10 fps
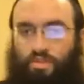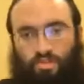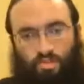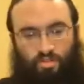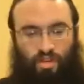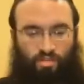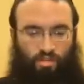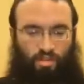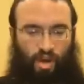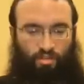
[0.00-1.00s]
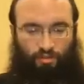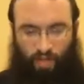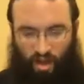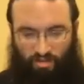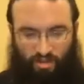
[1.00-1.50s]
because during that nine to
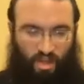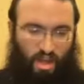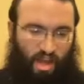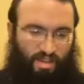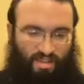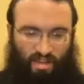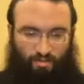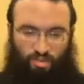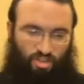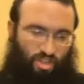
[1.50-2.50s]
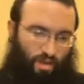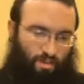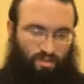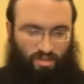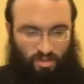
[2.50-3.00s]
five, it's not avodas
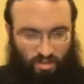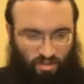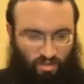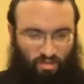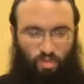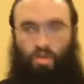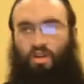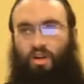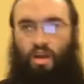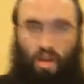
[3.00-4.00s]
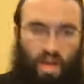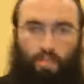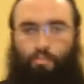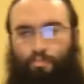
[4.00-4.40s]
Hashem, it's uh, it's work.